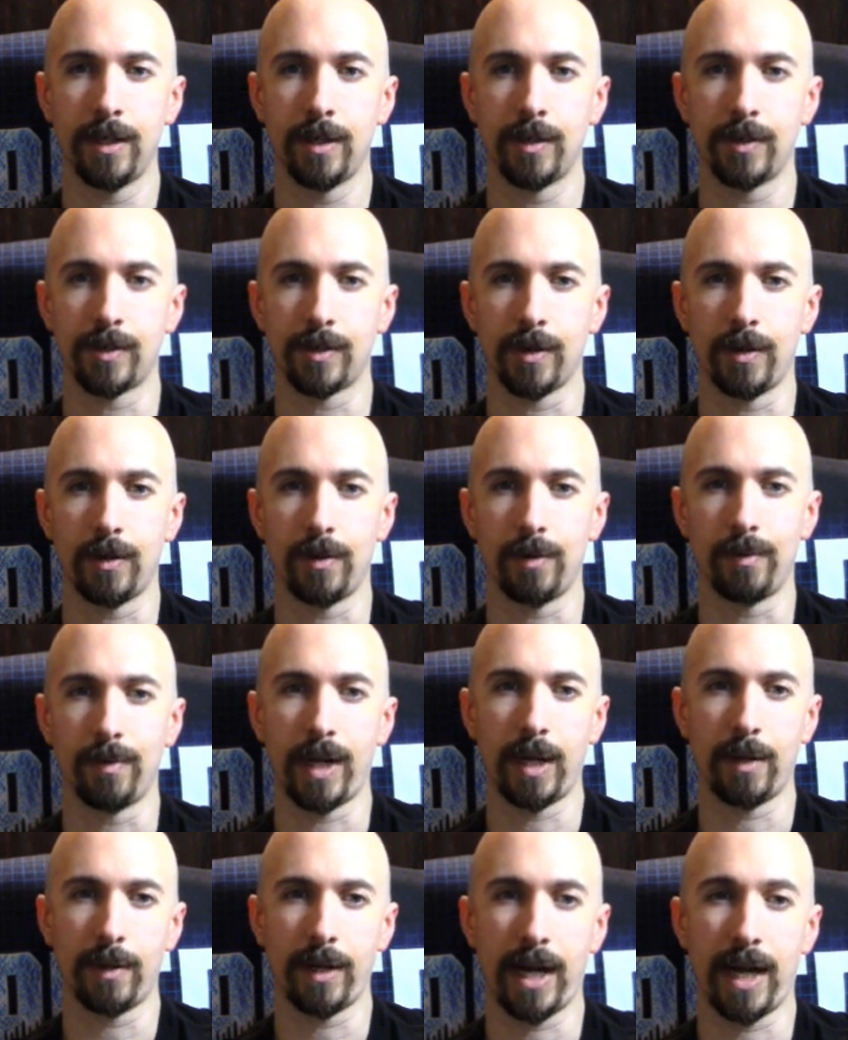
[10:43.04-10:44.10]
So
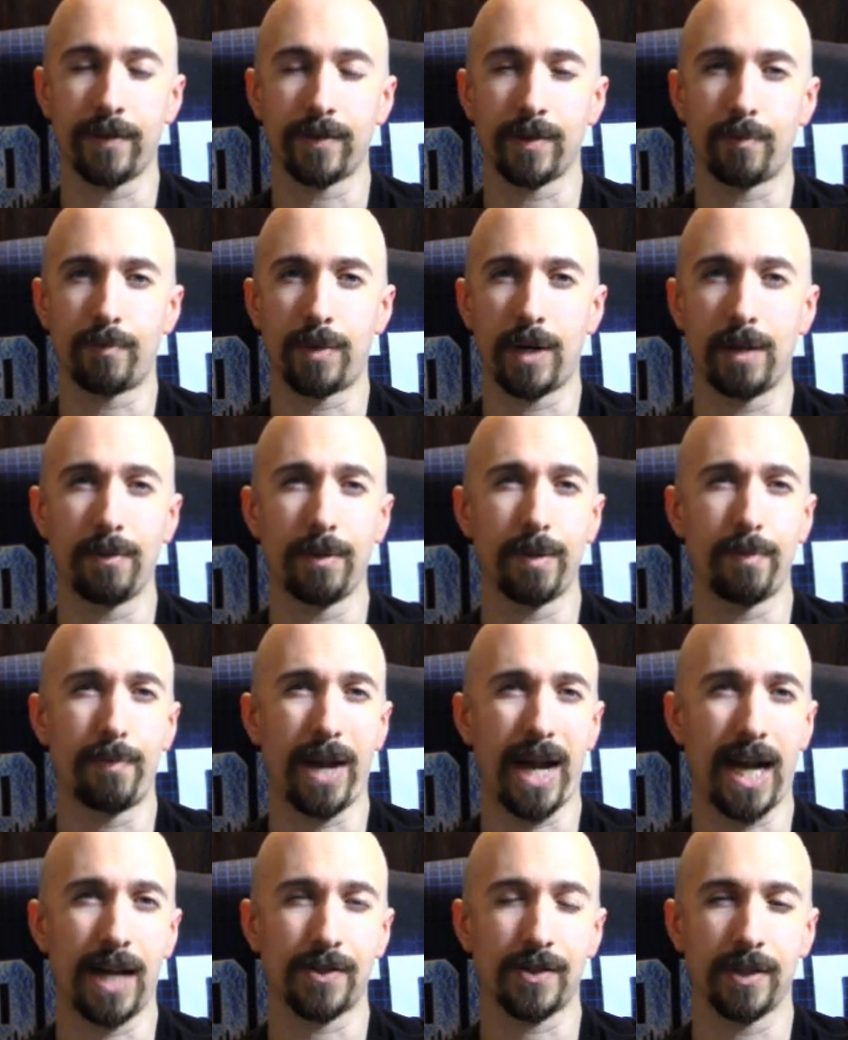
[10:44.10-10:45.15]
I would have to probably
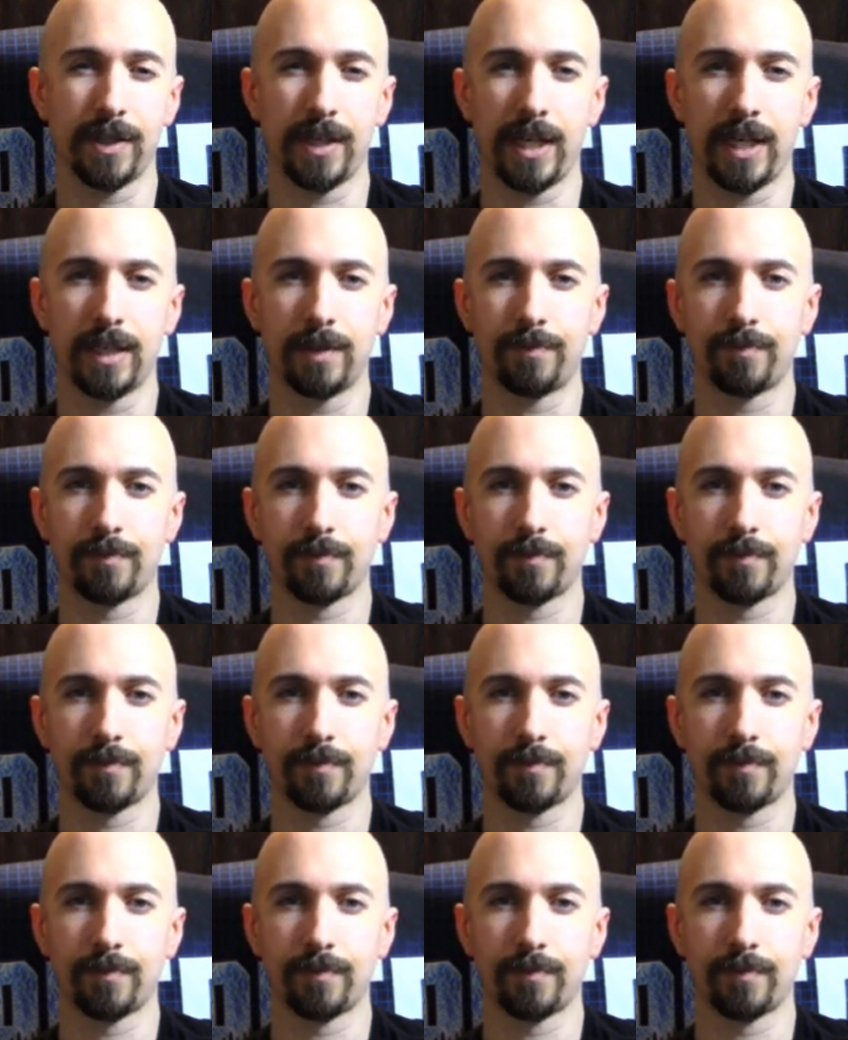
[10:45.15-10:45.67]
pass on that,